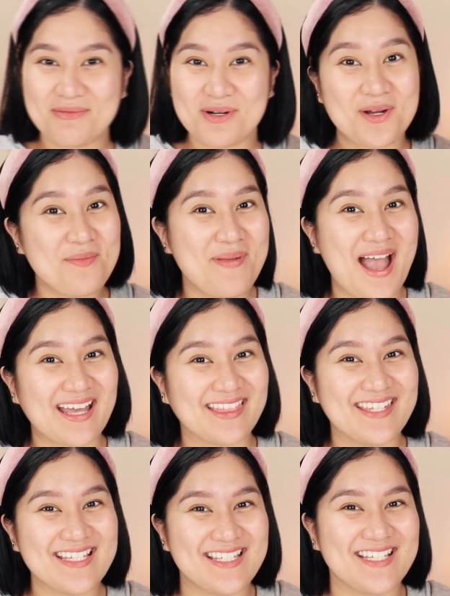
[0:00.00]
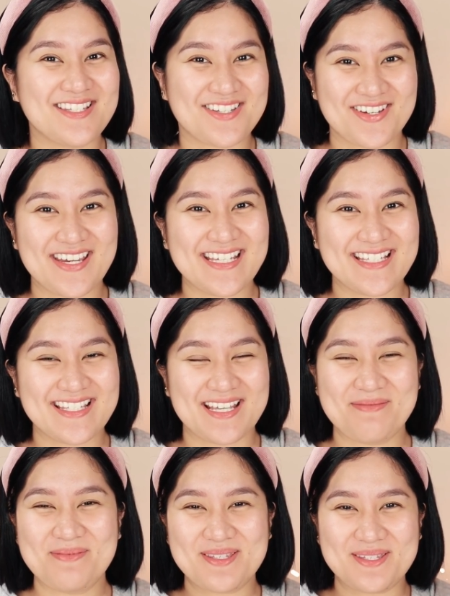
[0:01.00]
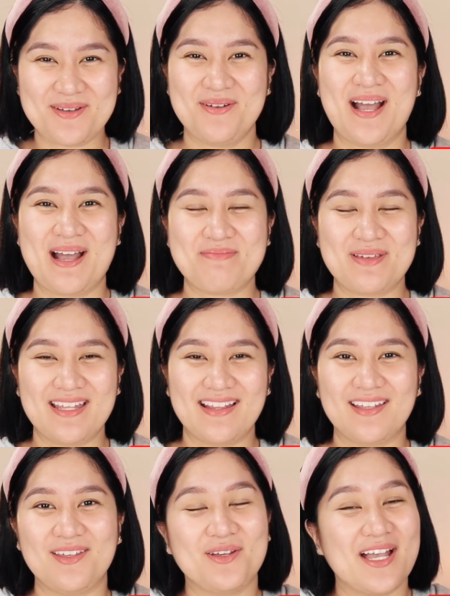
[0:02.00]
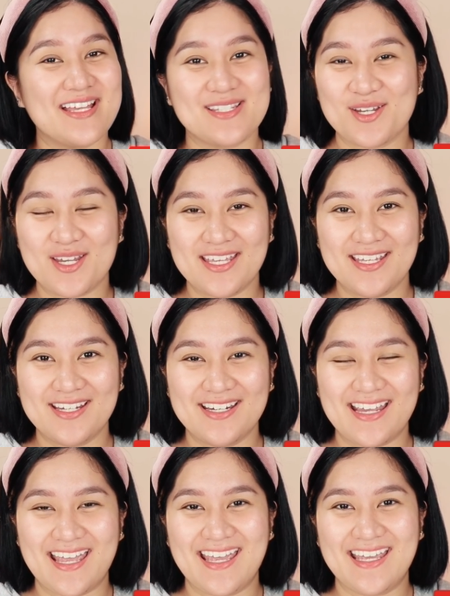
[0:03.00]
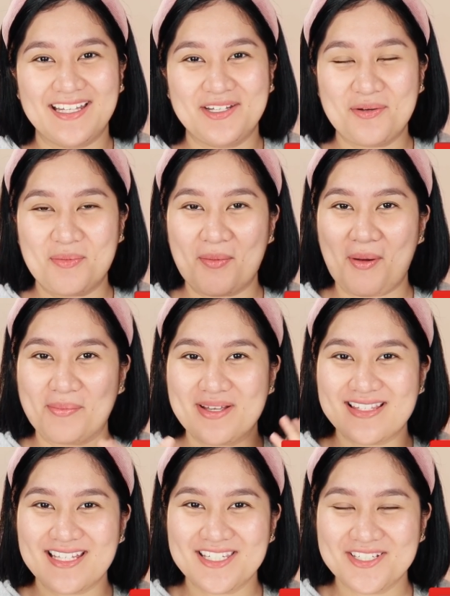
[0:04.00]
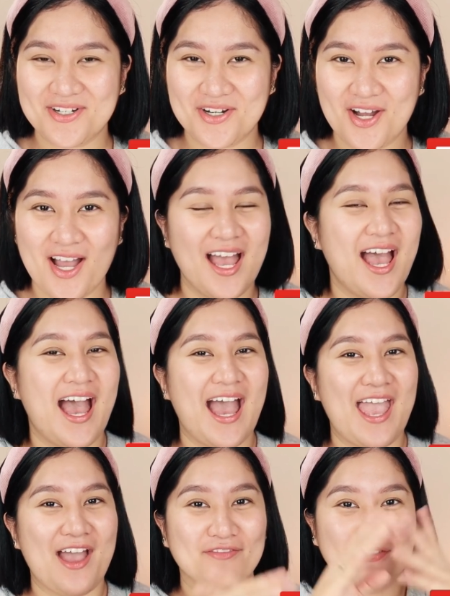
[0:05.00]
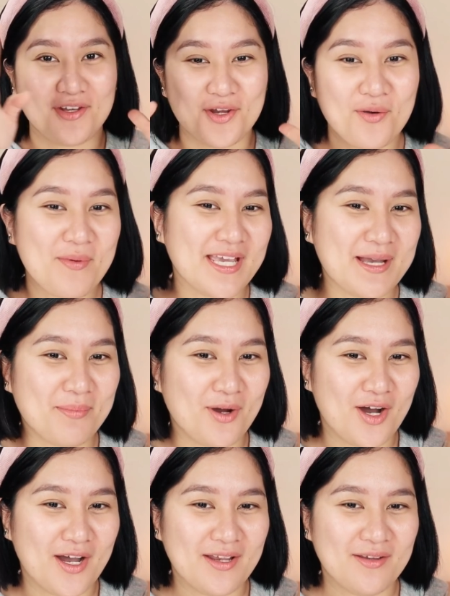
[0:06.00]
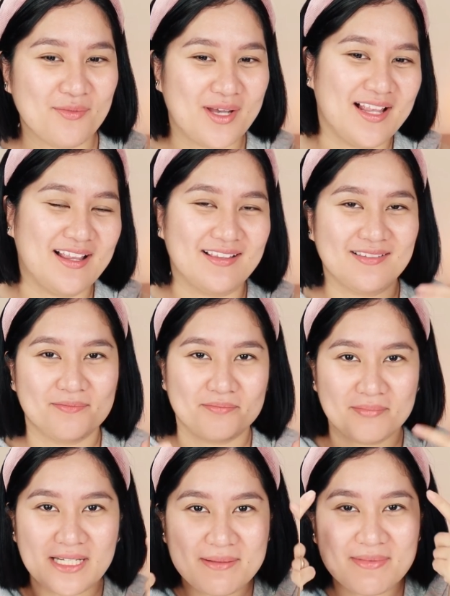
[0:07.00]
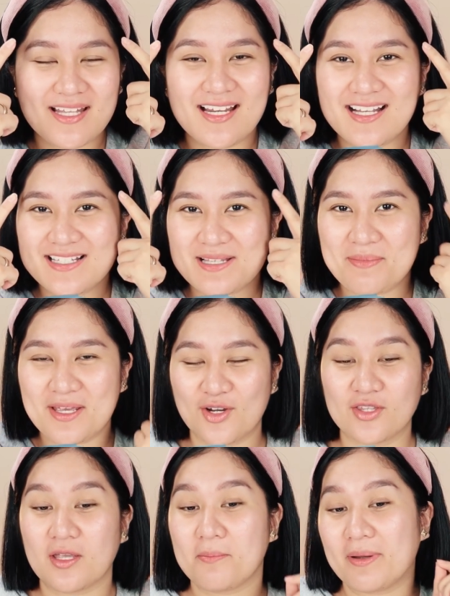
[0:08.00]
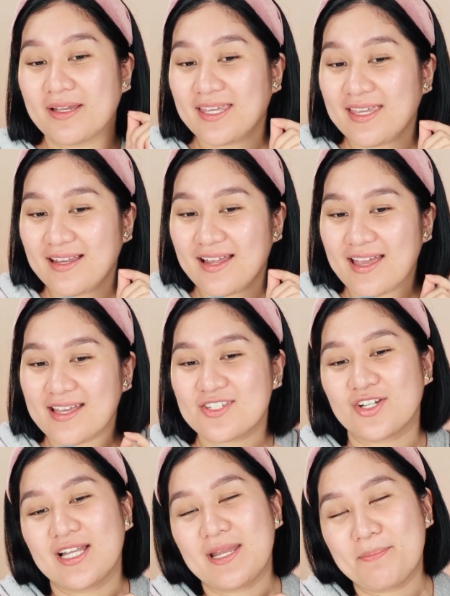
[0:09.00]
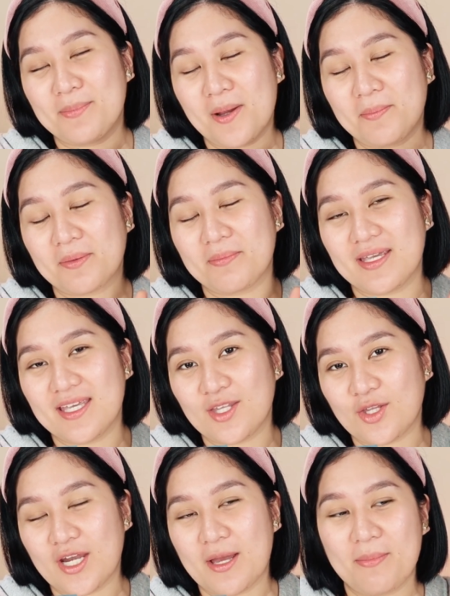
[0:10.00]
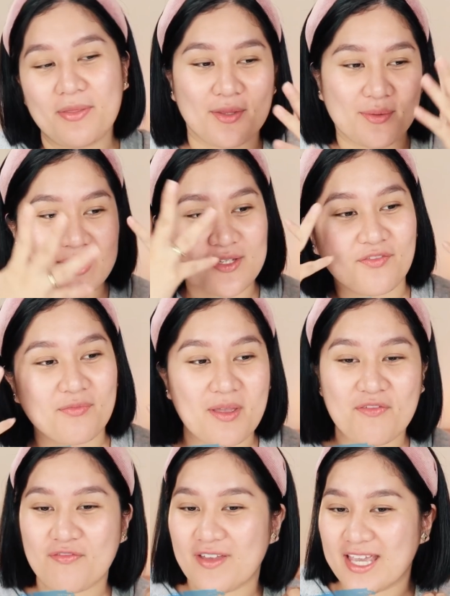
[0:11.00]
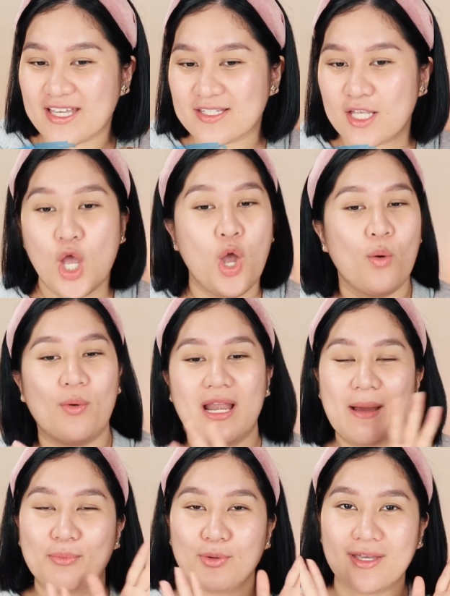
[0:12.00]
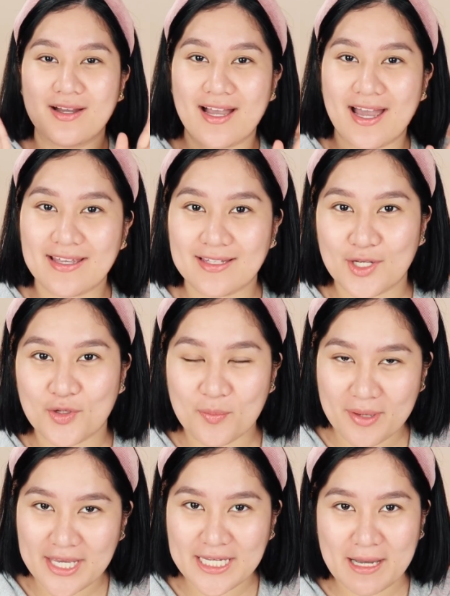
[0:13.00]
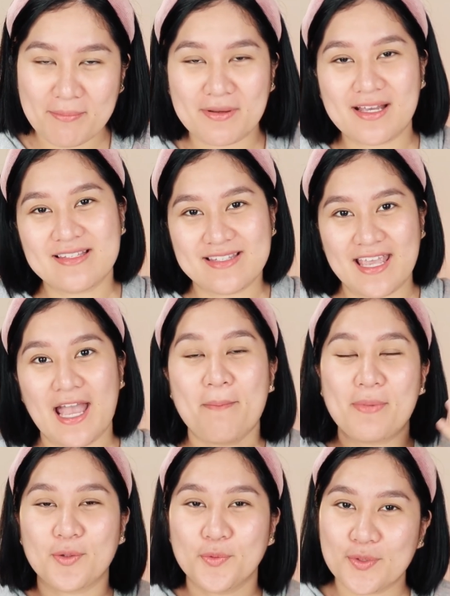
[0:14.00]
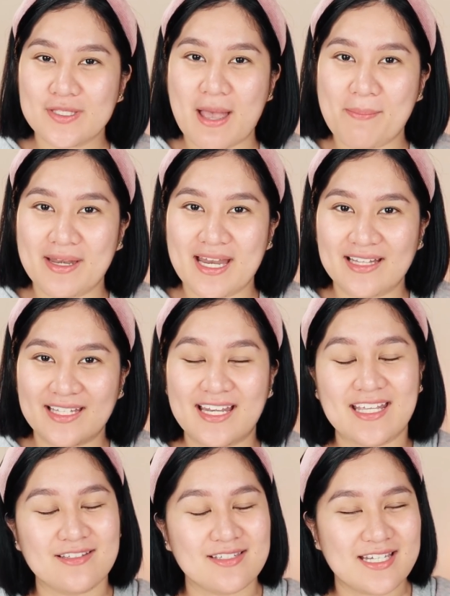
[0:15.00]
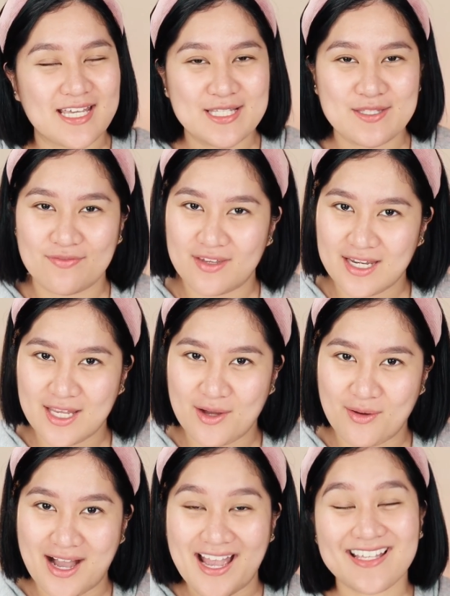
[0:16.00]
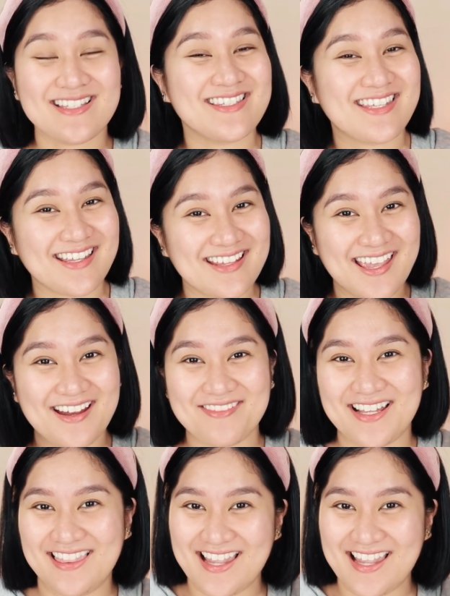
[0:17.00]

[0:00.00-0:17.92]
Welcome back! This is Kris! I'm so happy that you guys are here and kung mapapansin nyo, I have no makeup on. Well, maliban na lang sa may konting pakilay at saka lip balm pagbigyan nyo na, but the rest of my face, wala po yan kahit anong makeup kasi ang pag-uusapan natin in today's video ay skincare